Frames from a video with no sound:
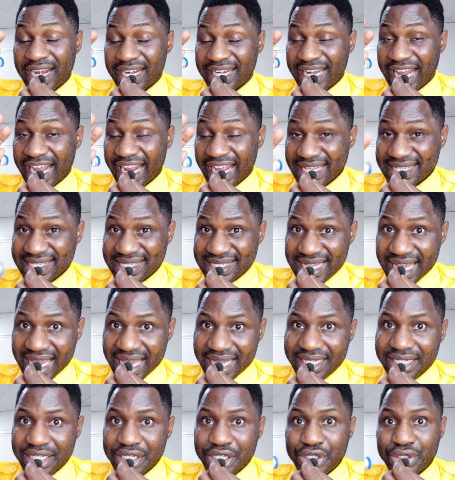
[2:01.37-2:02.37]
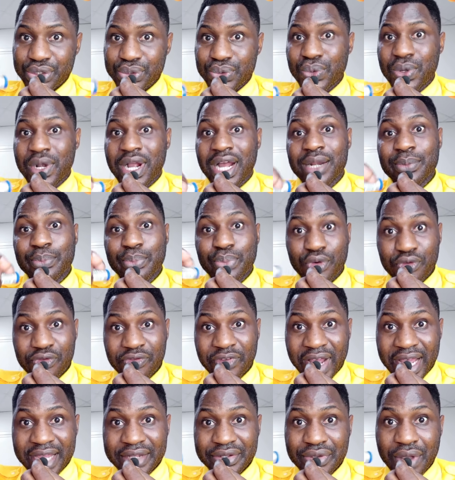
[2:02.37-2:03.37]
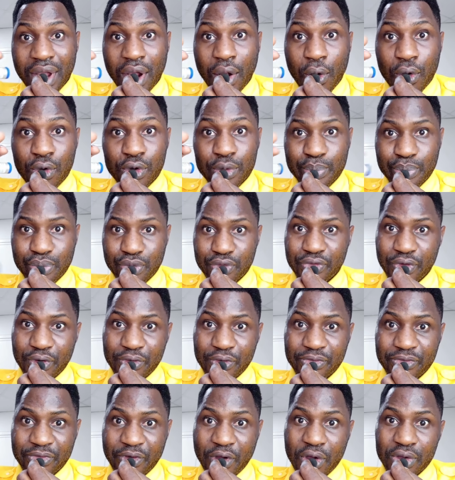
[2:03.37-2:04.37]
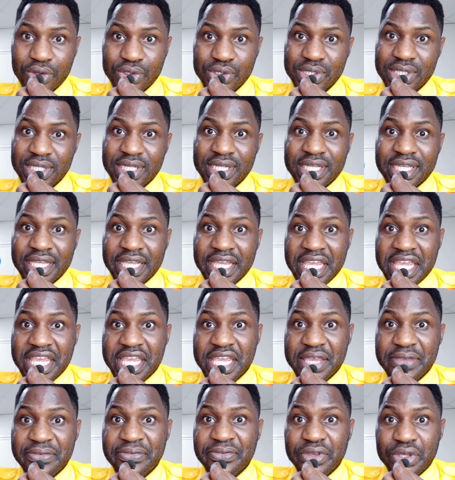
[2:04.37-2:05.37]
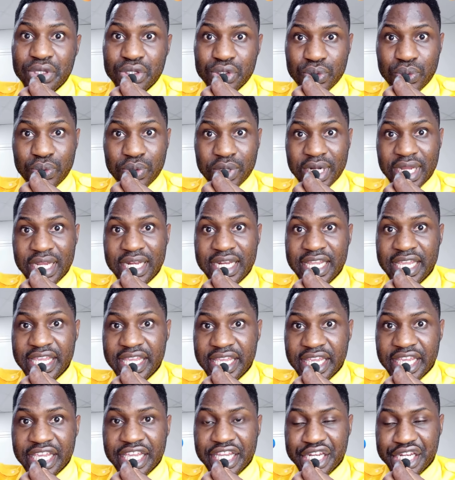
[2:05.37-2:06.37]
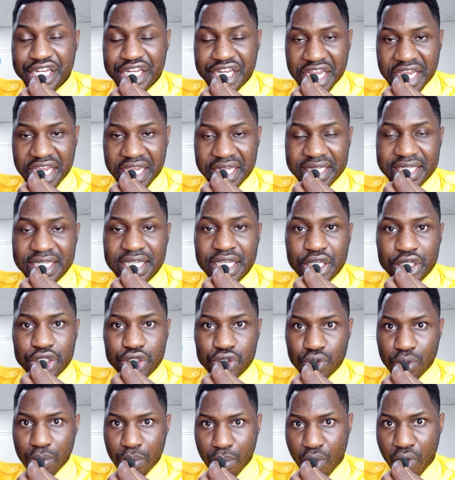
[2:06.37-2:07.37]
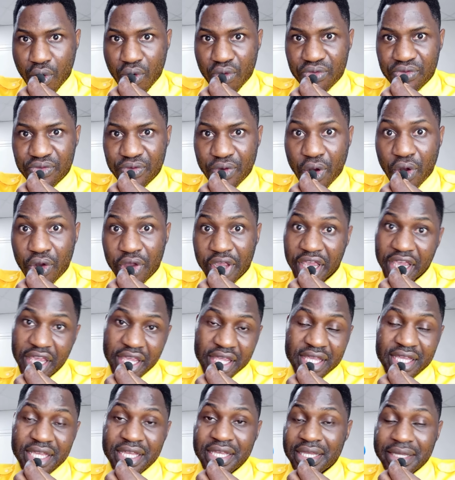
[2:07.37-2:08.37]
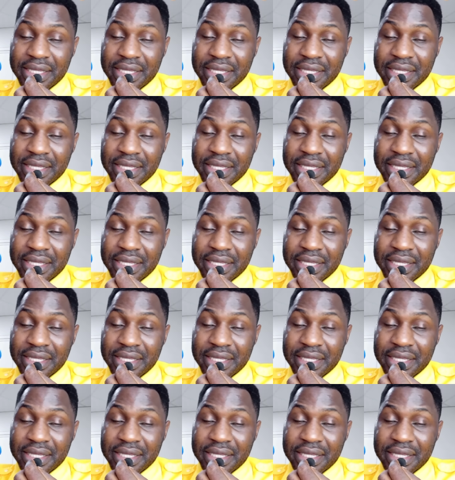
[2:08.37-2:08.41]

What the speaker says: Like I said, you can provide your own proof of funds if you really need to move, okay?